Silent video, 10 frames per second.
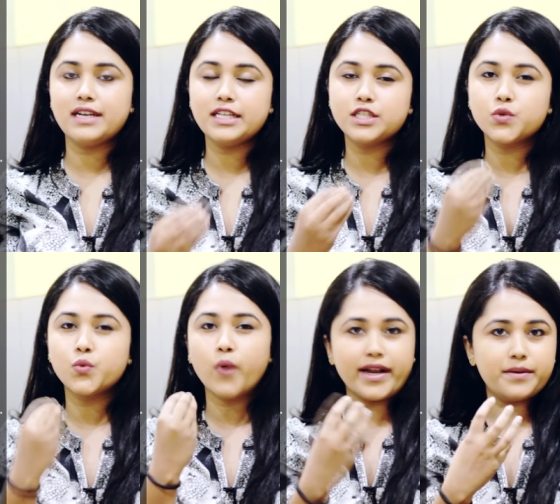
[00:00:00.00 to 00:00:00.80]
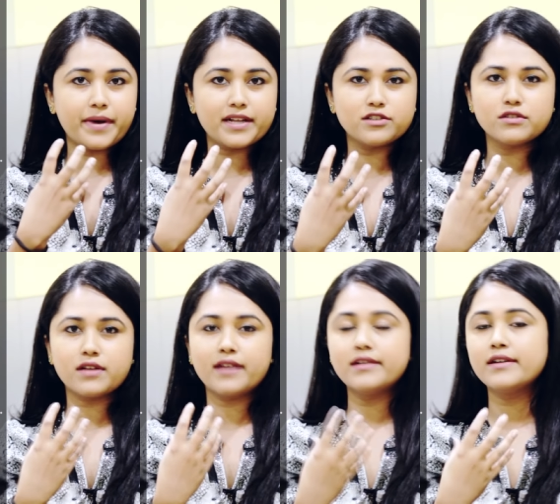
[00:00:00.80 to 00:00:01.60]
leads to white
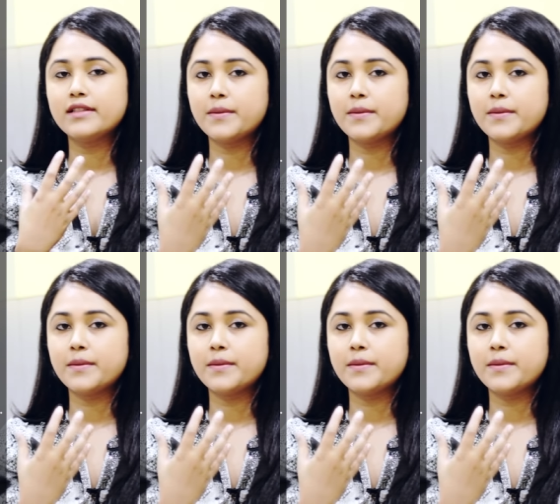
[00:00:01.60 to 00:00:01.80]
patches either in